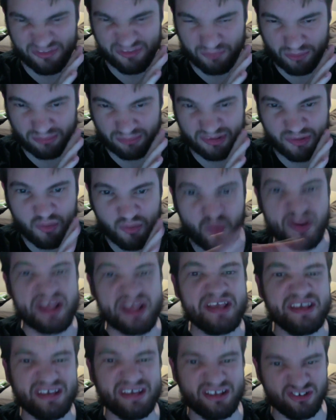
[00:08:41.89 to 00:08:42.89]
probably
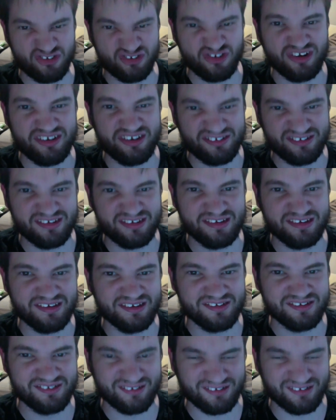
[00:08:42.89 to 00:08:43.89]
weak as shit as he
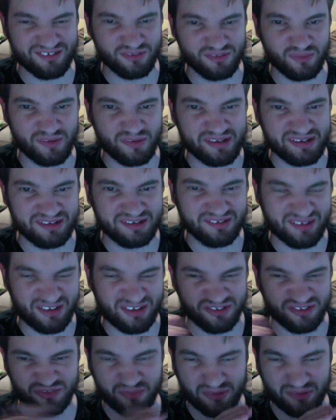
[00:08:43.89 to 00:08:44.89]
is, and as weak as